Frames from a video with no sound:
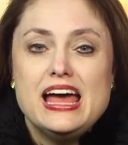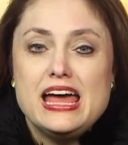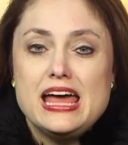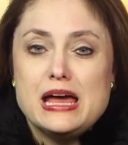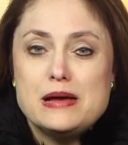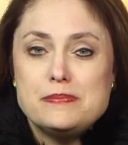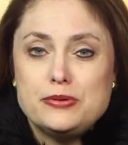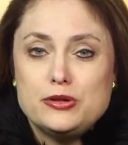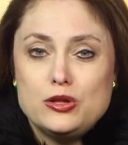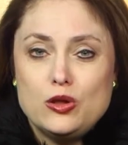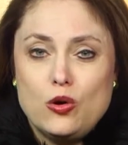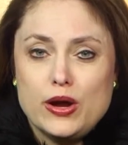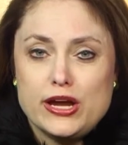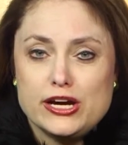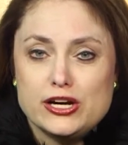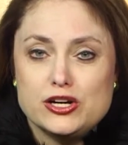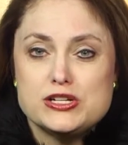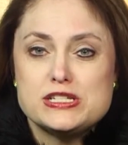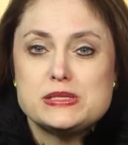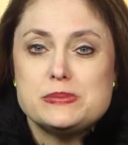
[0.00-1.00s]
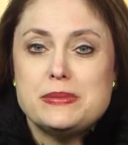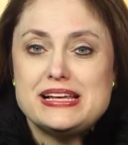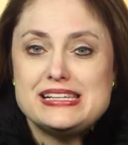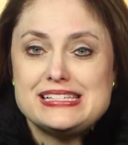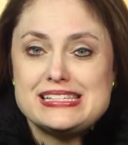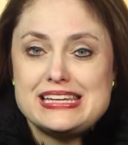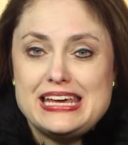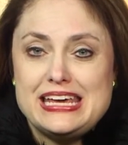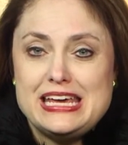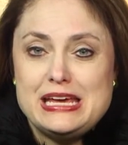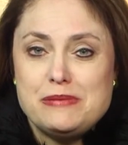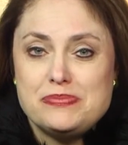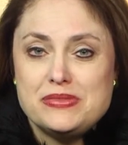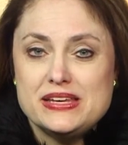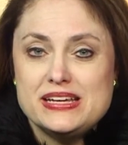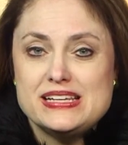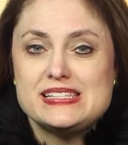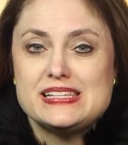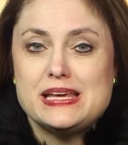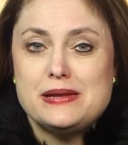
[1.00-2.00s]
Employers must keep
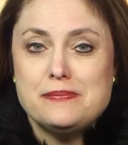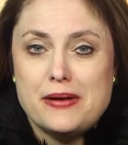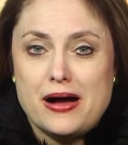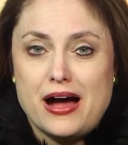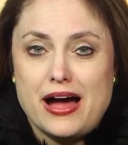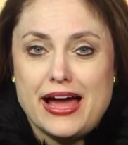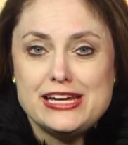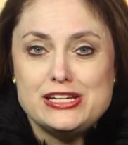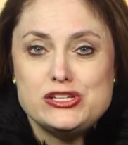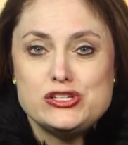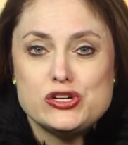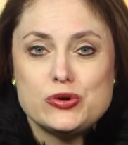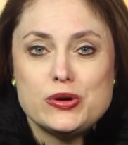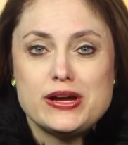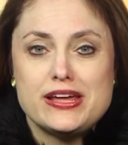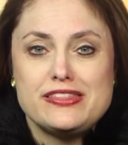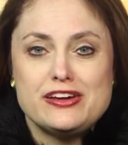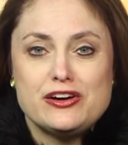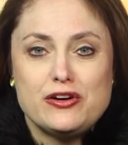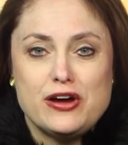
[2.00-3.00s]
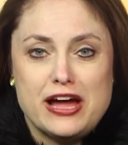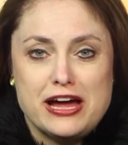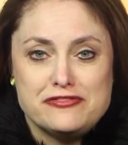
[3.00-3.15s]
this in mind during their